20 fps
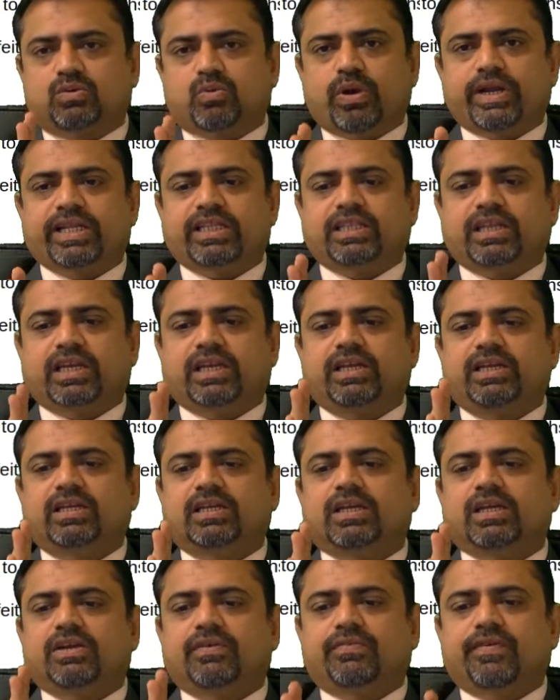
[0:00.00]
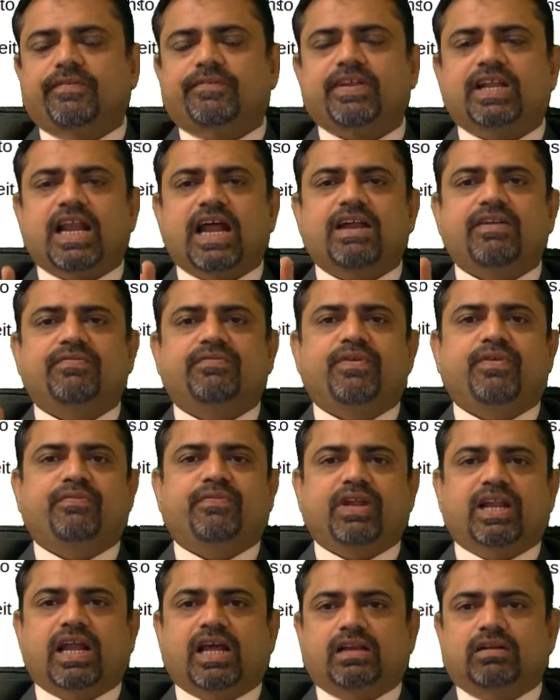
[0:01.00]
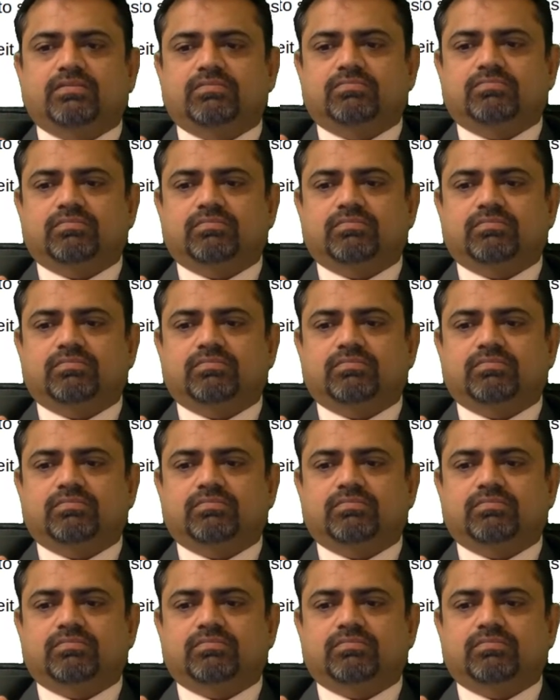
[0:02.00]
23, 59, 59.